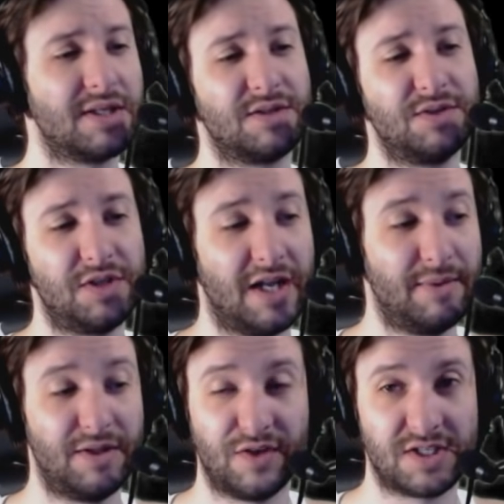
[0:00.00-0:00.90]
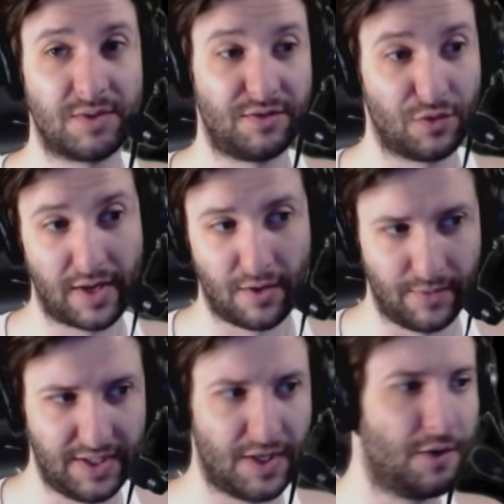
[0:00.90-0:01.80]
as long as you claim it the first 24-hour
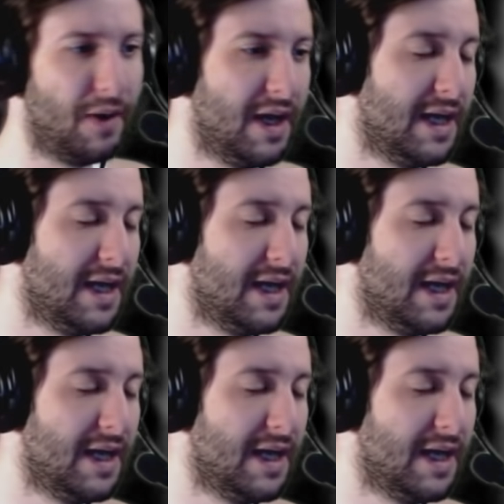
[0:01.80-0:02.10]
window.